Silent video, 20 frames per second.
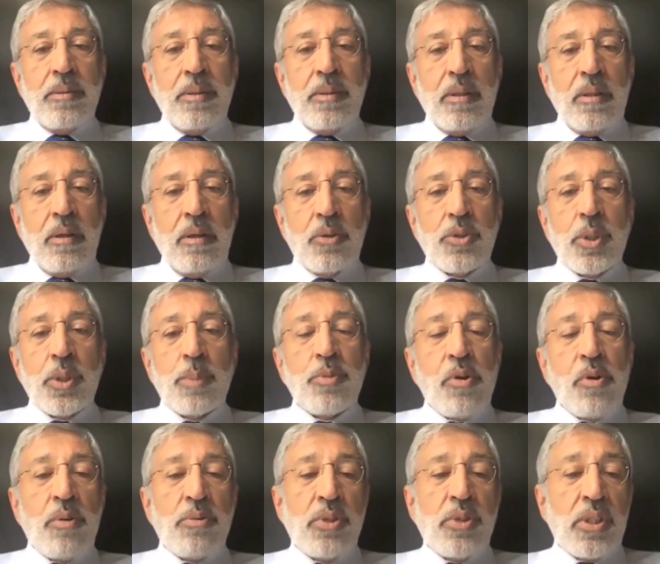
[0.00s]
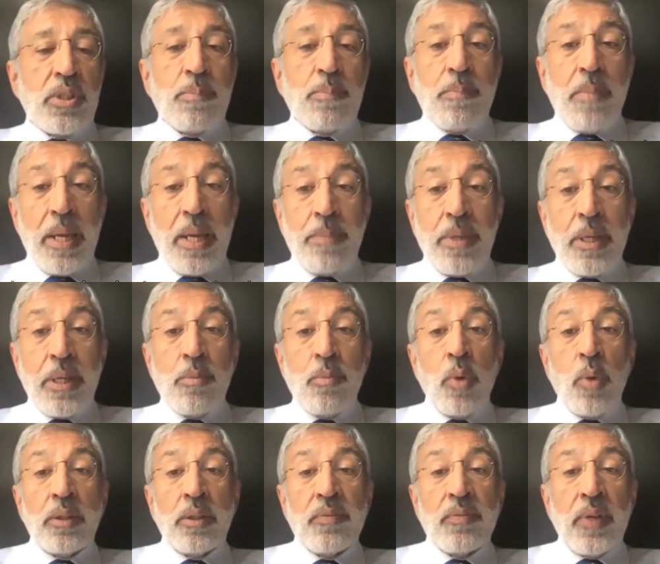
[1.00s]
osteoporosis may be
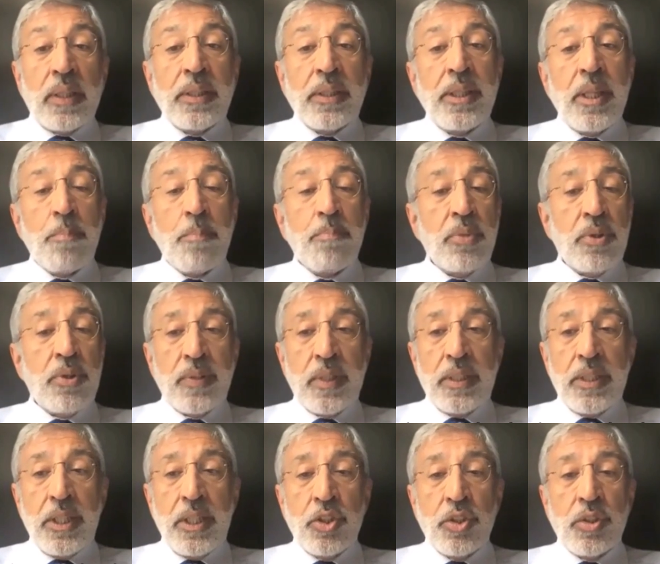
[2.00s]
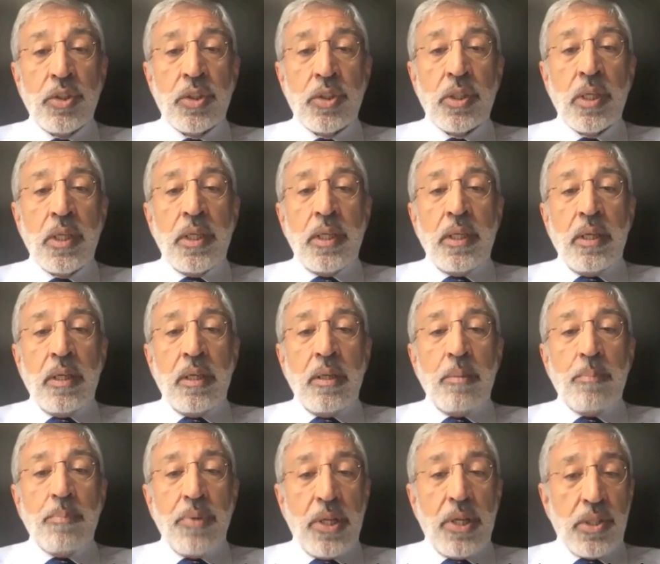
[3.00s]
one of a number of conditions
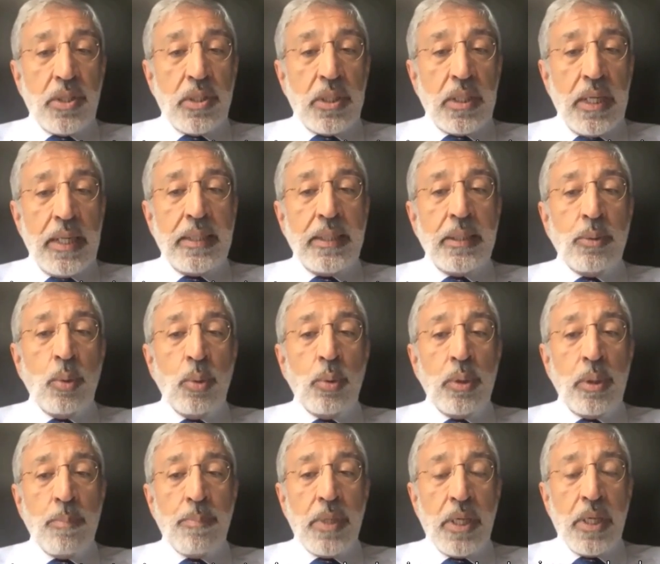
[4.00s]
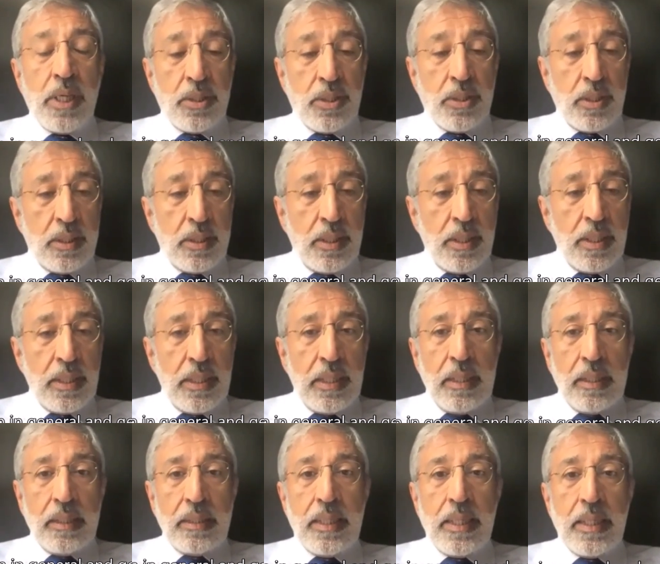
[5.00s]
present in an older person.
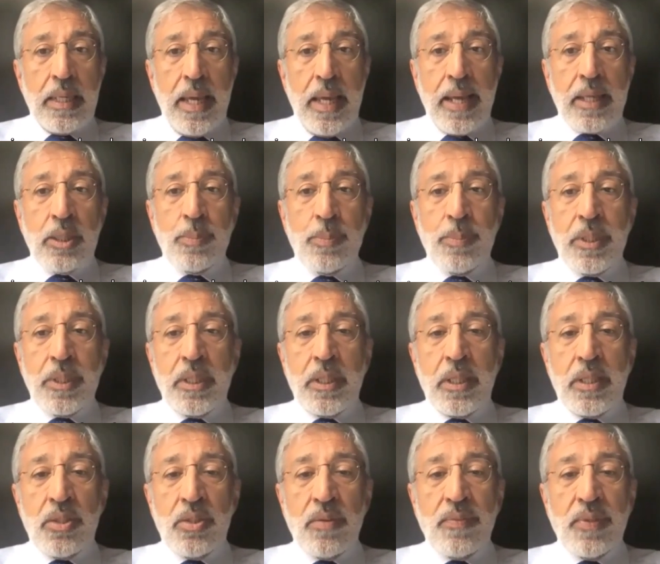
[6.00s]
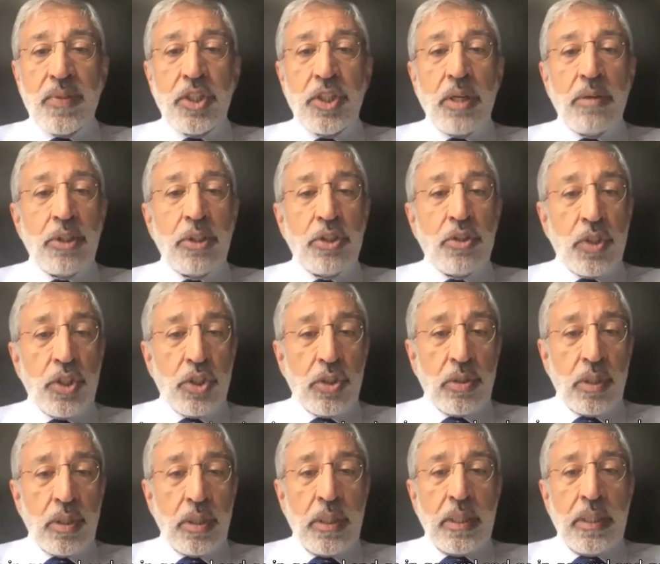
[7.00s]
The expertise of a
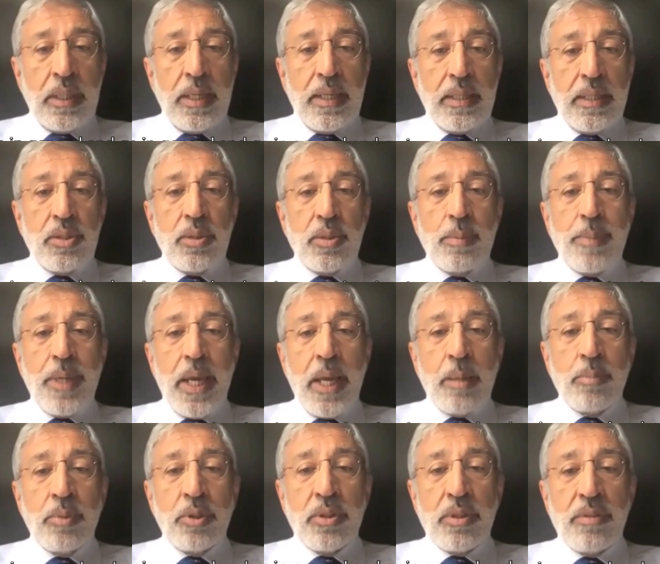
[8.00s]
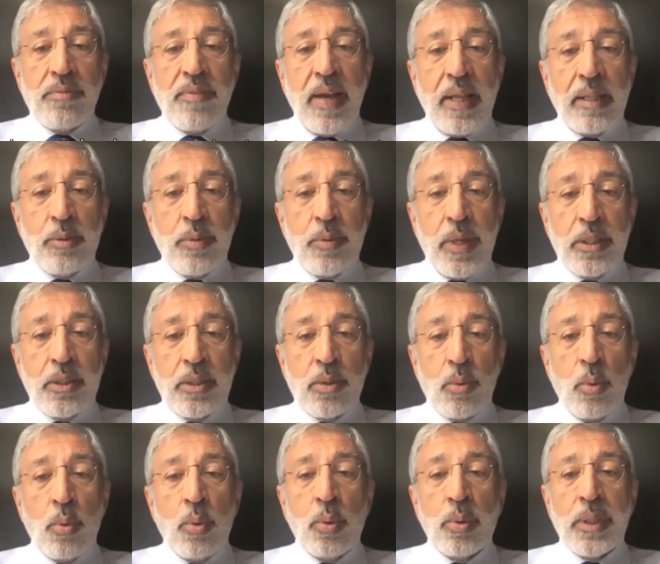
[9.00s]
geriatrician is to be able to evaluate
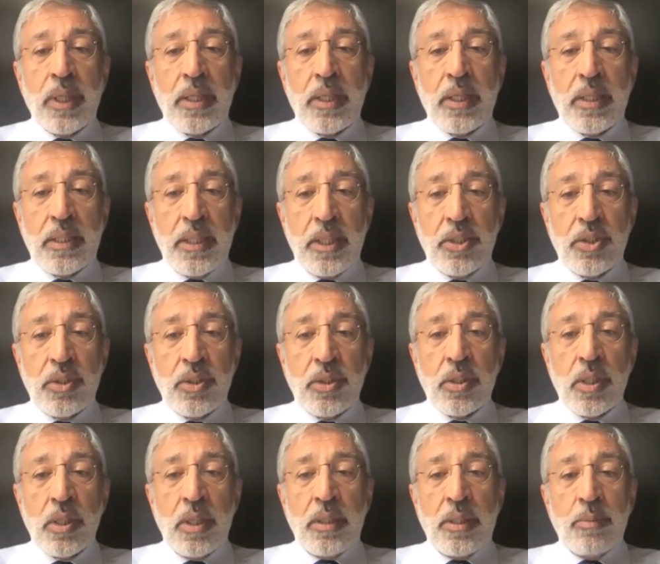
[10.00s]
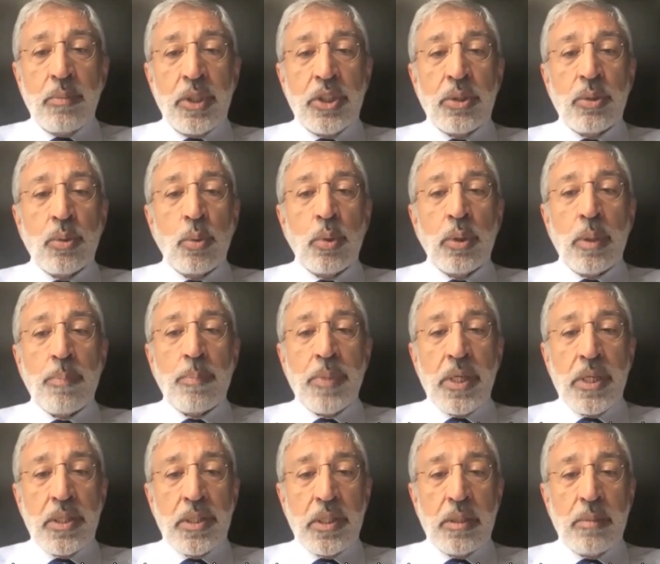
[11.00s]
all the conditions which an older
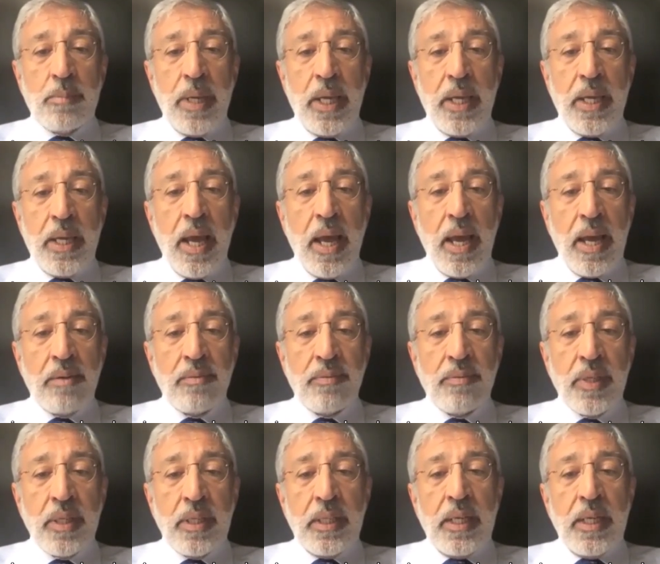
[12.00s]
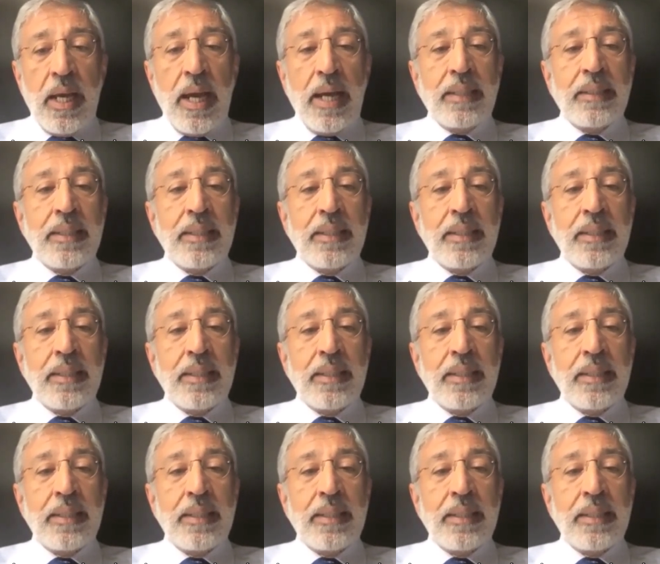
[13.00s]
person may have, and